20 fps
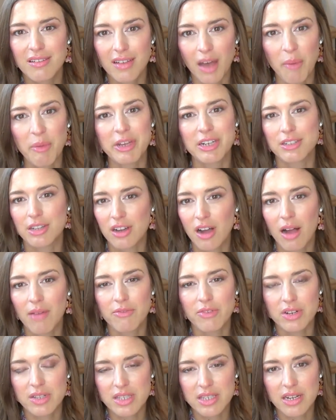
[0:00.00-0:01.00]
coming to
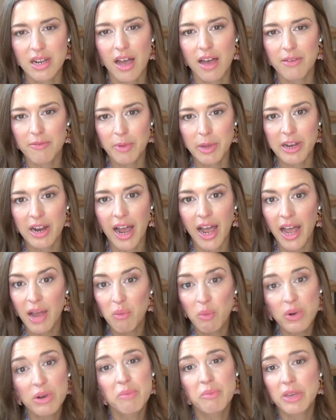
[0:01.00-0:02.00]
conference enough, and I
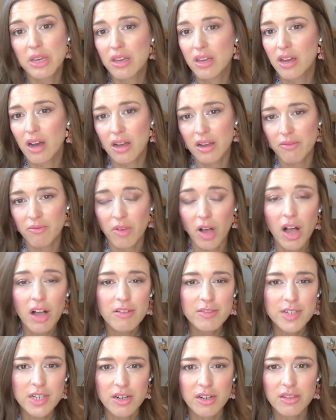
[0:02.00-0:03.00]
wouldn't be
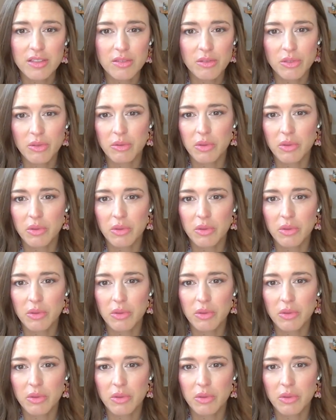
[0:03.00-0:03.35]
involved in